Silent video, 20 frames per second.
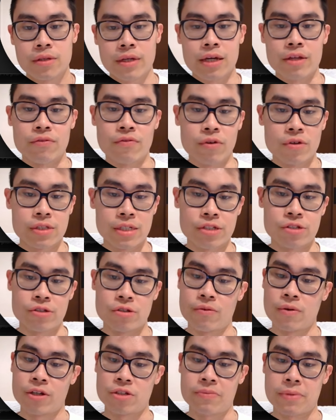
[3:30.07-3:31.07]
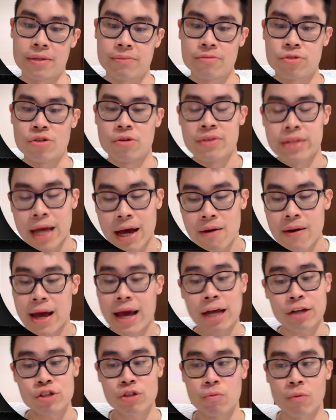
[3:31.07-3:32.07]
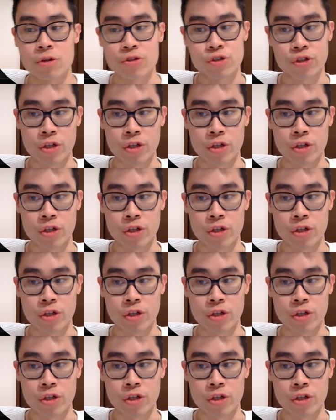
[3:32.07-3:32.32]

the voice agent you work with. So now I actually want